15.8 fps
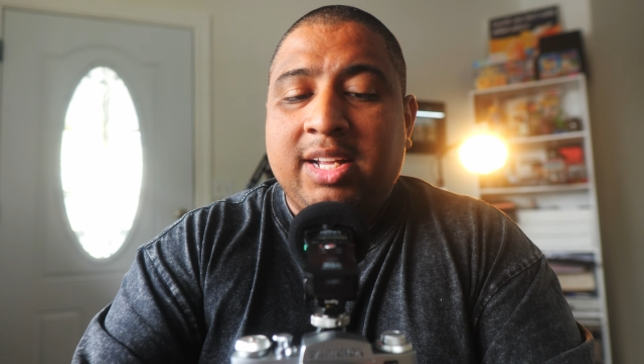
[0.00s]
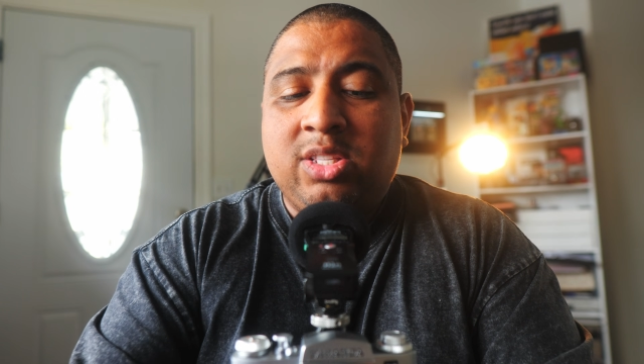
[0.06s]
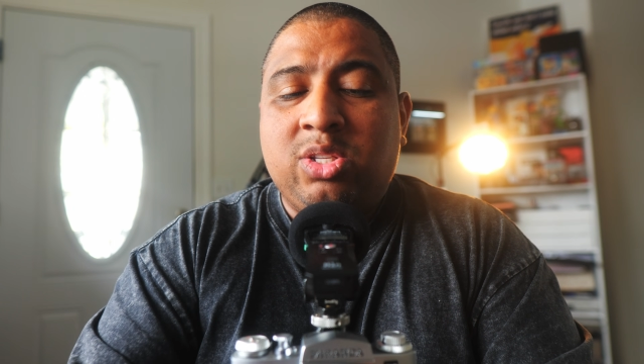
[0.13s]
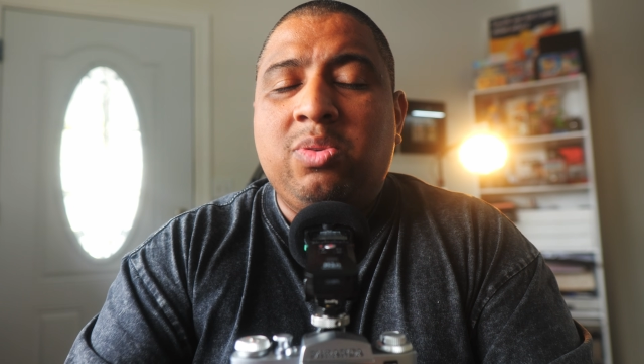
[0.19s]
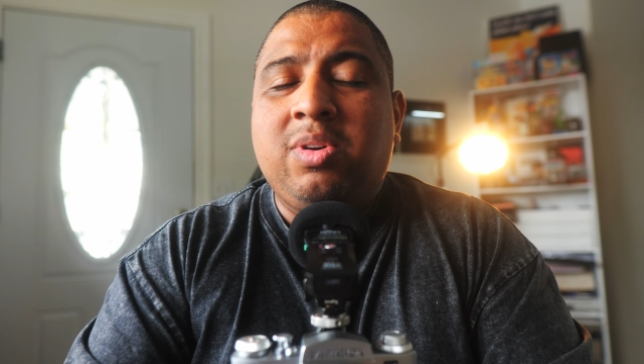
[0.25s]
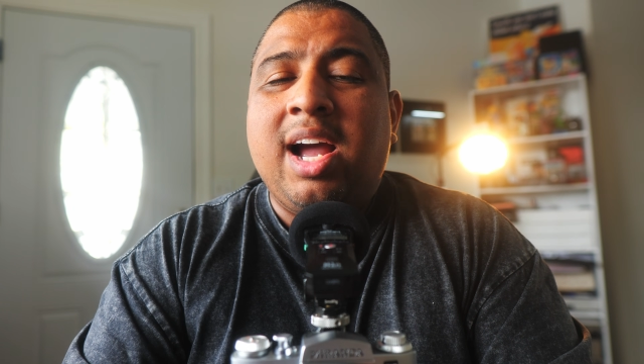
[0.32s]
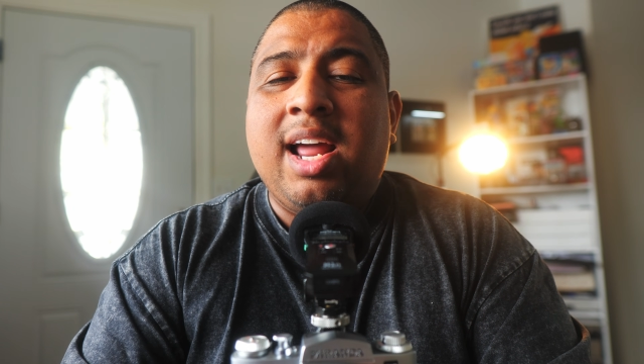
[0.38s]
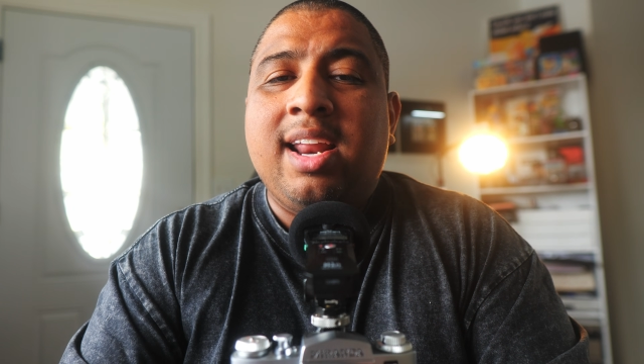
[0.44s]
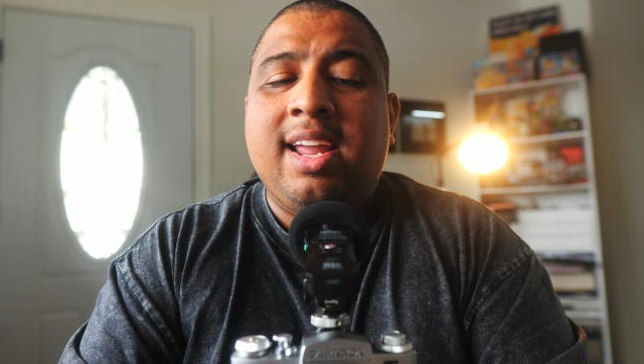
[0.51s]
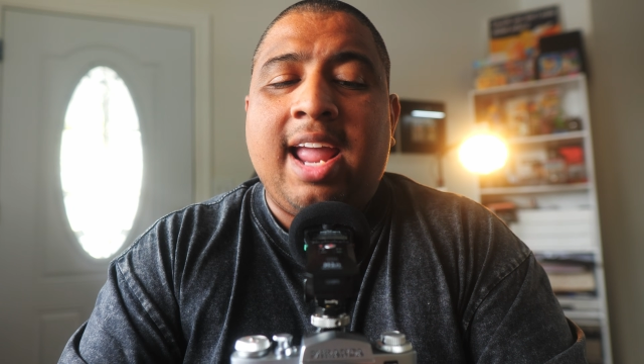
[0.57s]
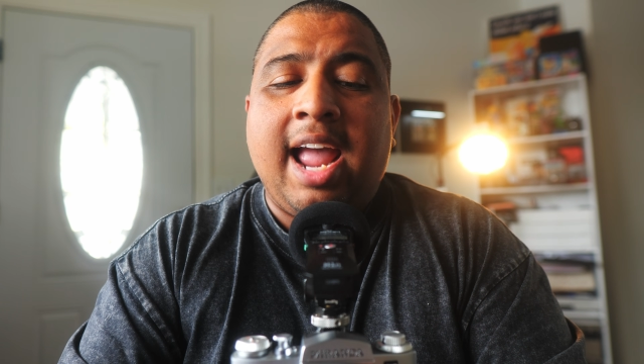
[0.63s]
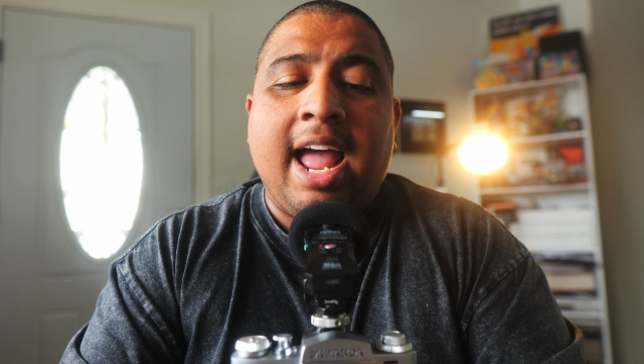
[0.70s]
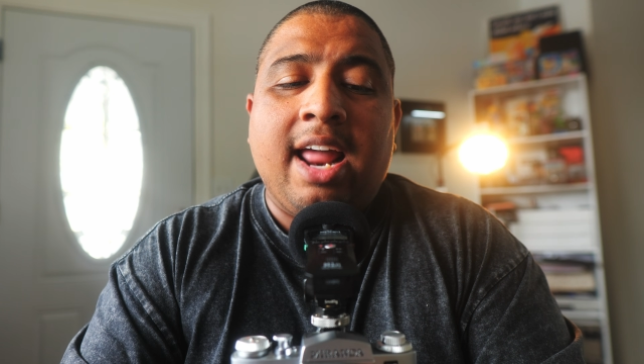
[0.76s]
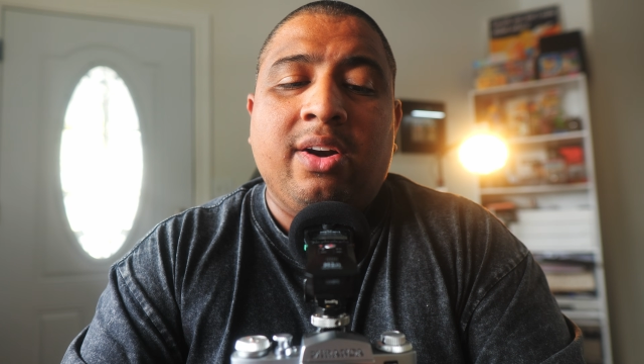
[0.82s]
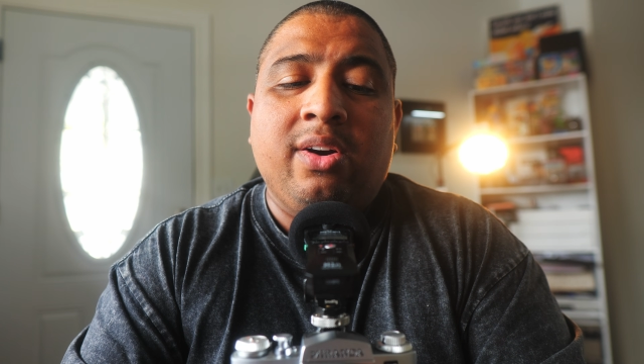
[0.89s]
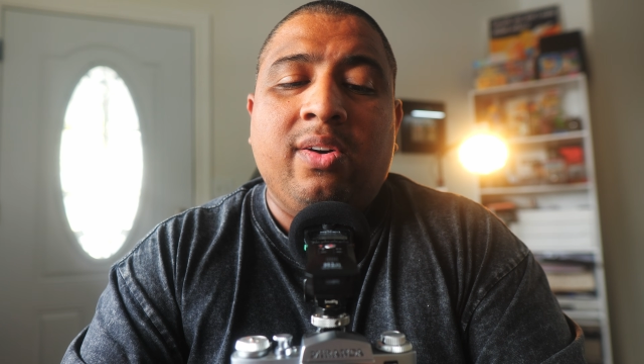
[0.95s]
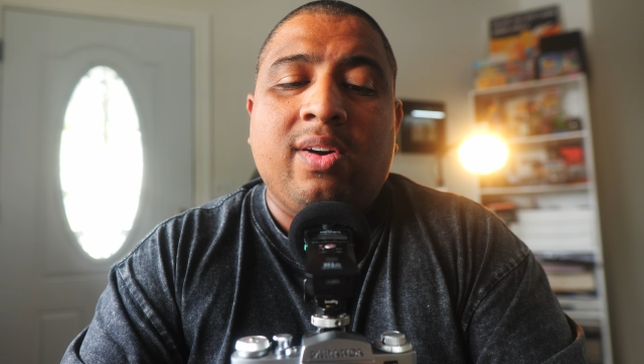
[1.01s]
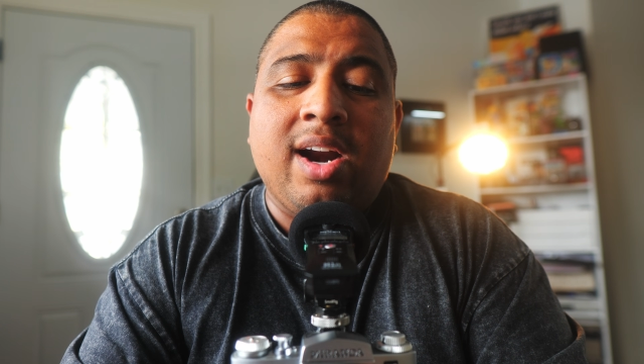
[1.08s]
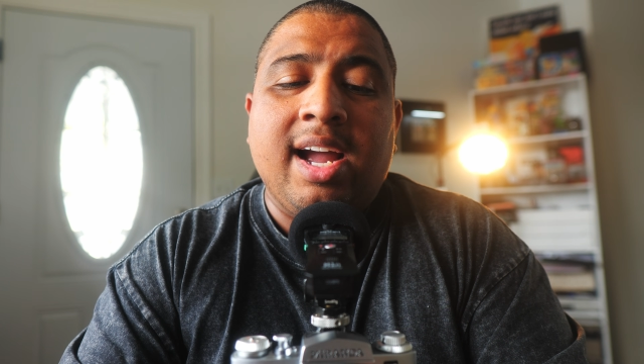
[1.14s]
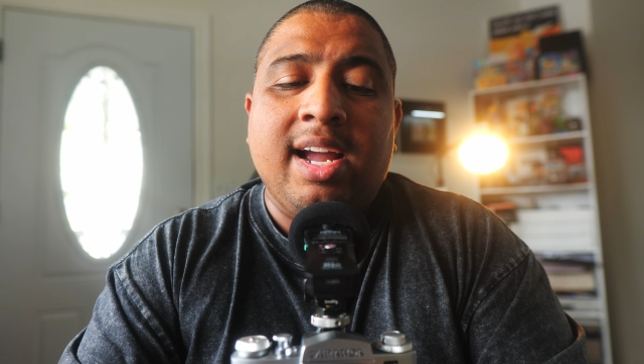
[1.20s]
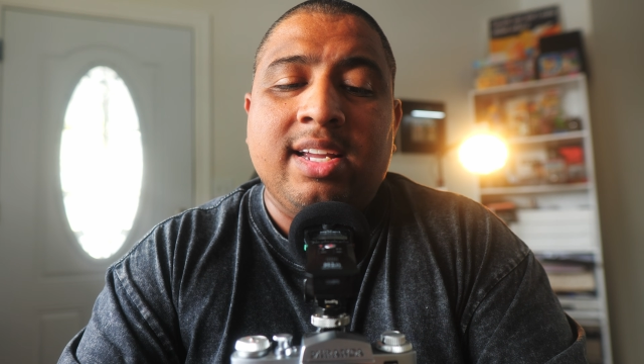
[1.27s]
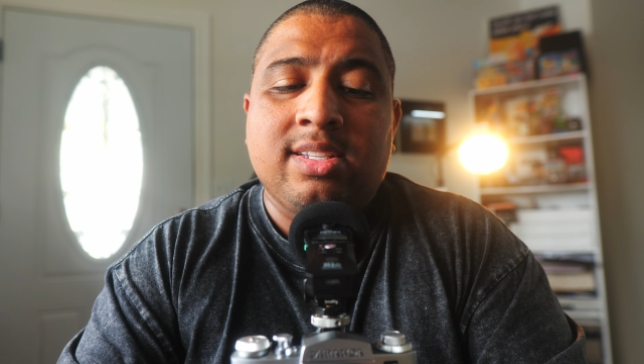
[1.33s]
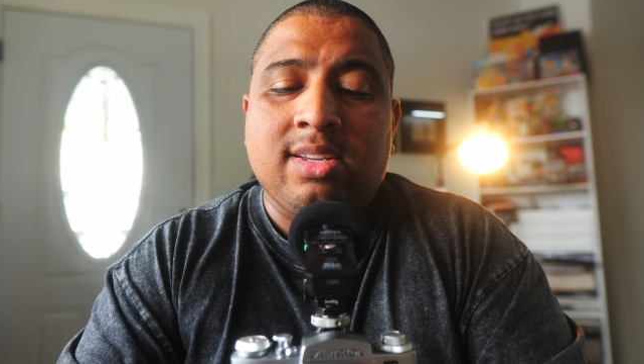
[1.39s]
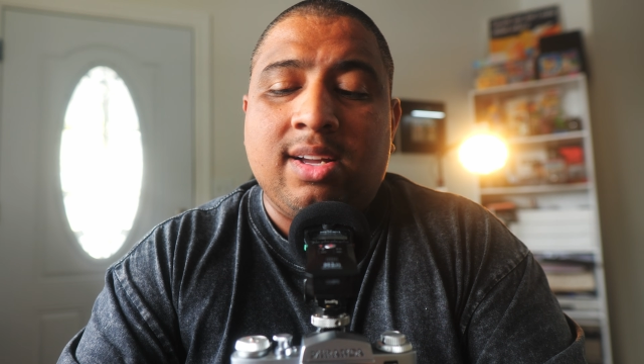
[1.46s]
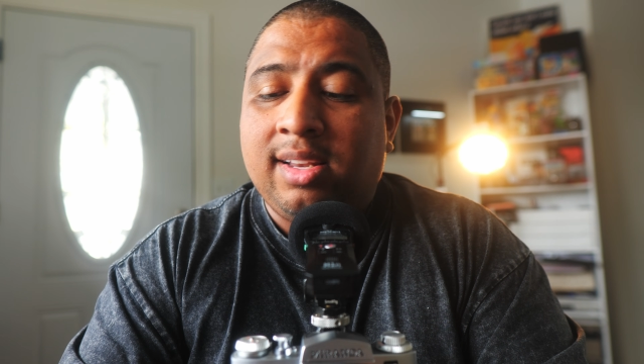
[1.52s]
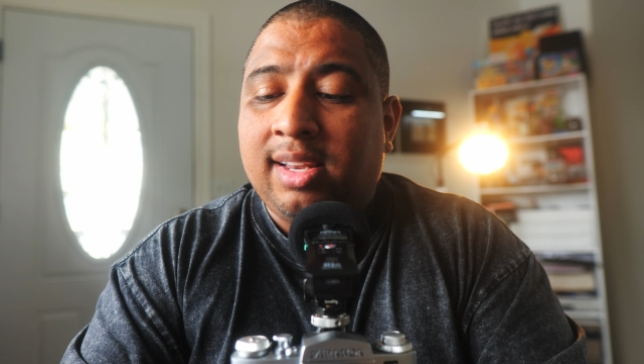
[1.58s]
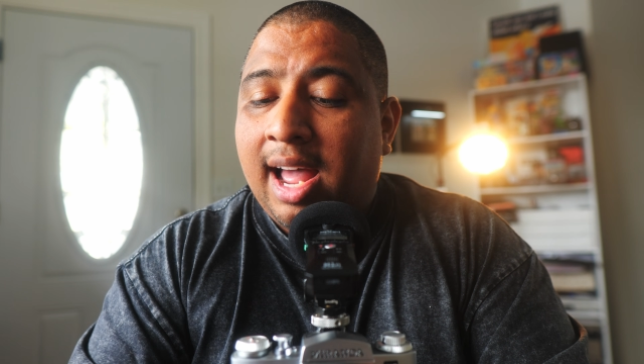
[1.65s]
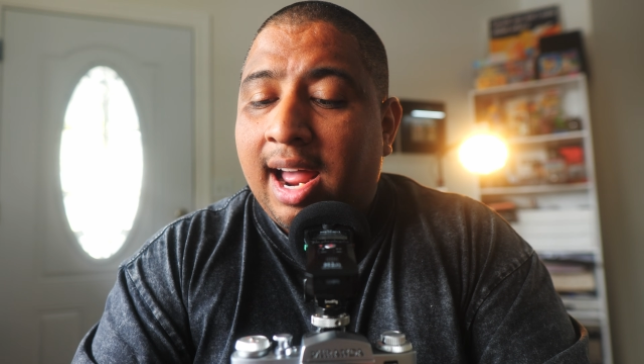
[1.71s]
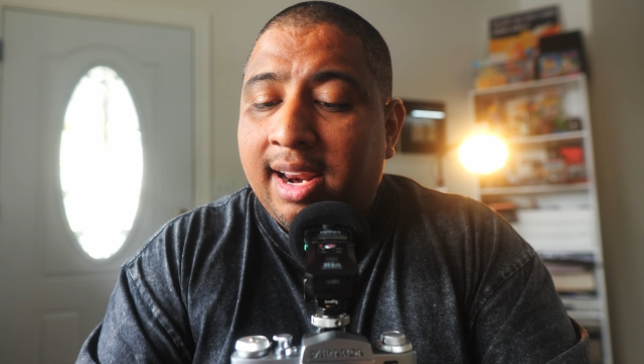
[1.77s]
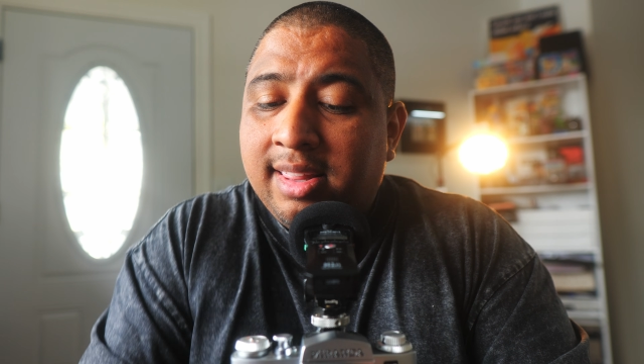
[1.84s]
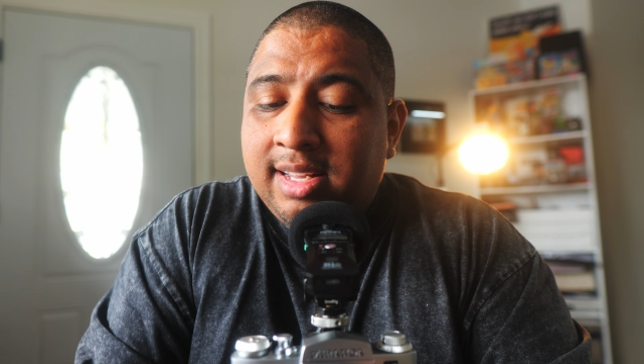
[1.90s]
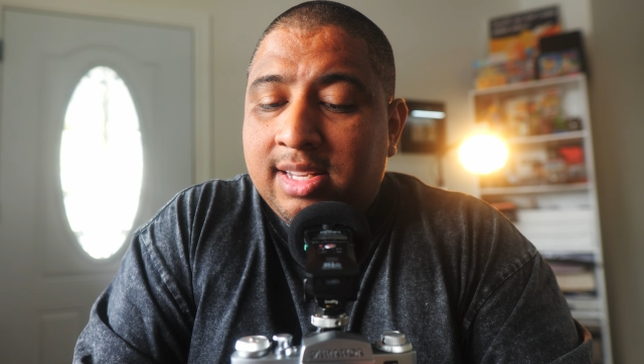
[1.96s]
do kind of categorize a
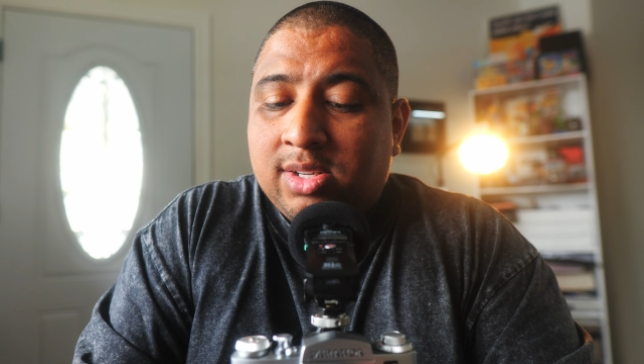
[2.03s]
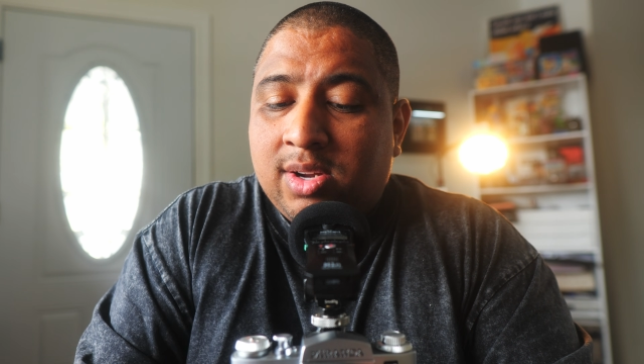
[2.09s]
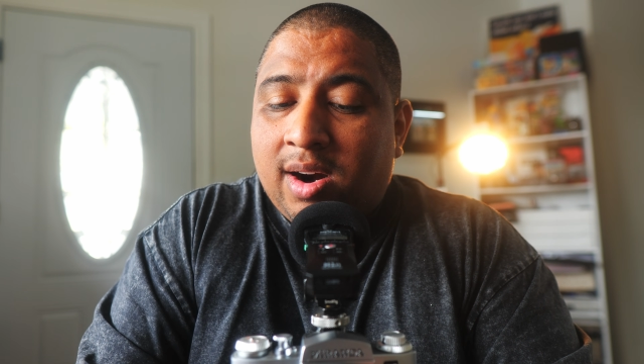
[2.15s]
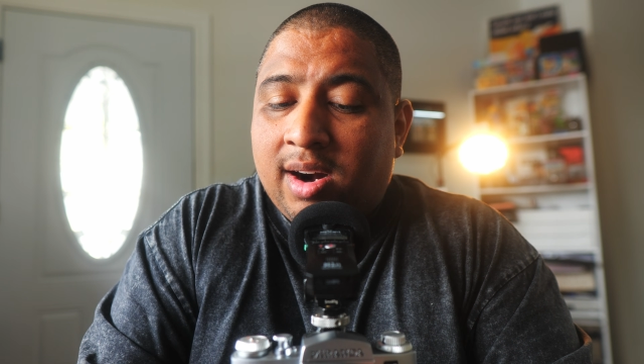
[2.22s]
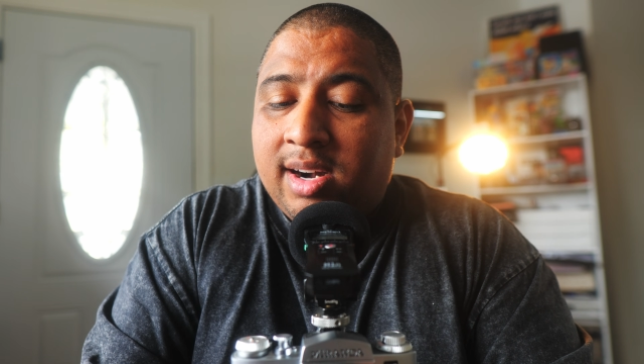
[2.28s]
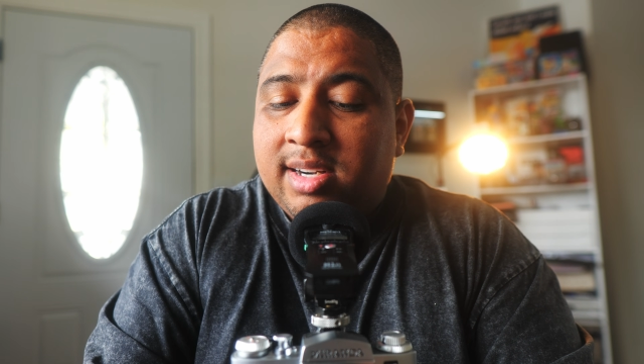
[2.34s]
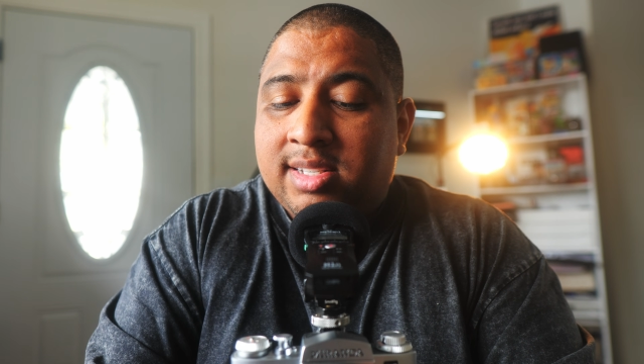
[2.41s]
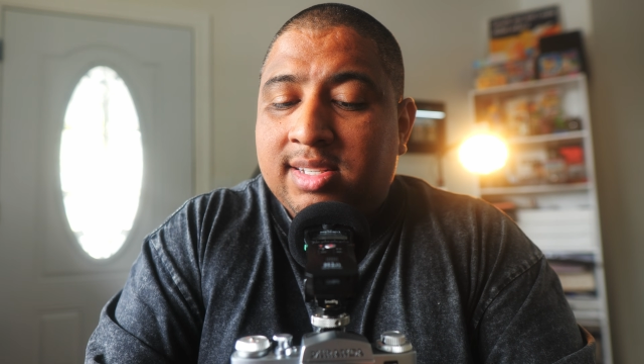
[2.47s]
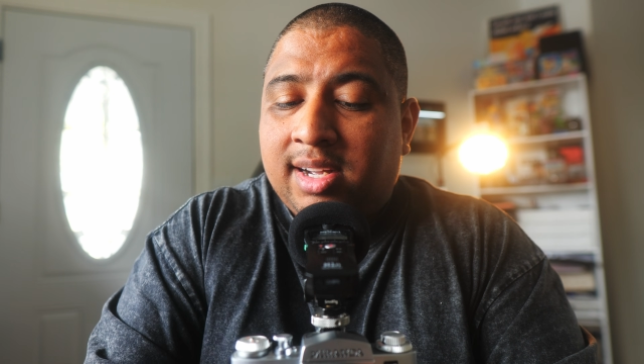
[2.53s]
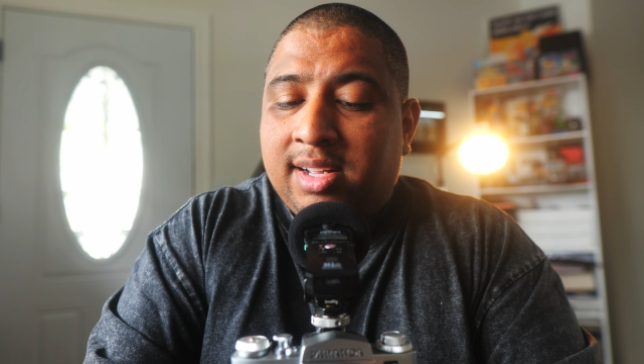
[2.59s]
lot of these cards